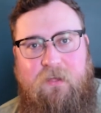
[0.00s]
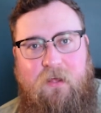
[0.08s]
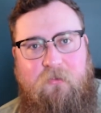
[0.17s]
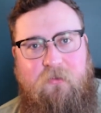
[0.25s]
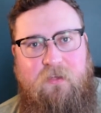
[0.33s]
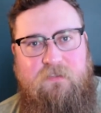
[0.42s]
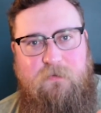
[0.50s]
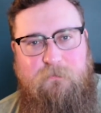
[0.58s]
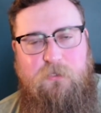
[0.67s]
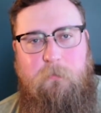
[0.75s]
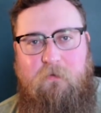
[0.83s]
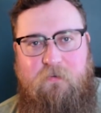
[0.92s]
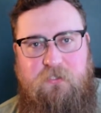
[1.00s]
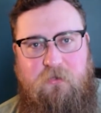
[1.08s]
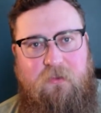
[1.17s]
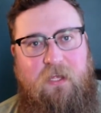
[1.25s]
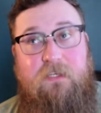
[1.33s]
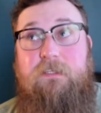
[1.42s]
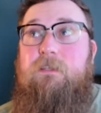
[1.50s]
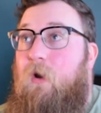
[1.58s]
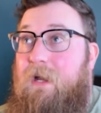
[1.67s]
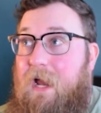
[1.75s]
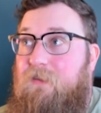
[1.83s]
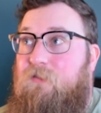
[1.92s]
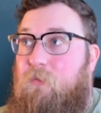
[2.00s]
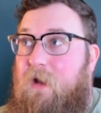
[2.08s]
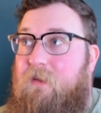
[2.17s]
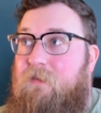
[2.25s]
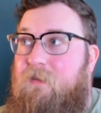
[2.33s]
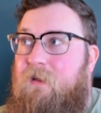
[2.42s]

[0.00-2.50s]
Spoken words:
other than some superficial things. It ends with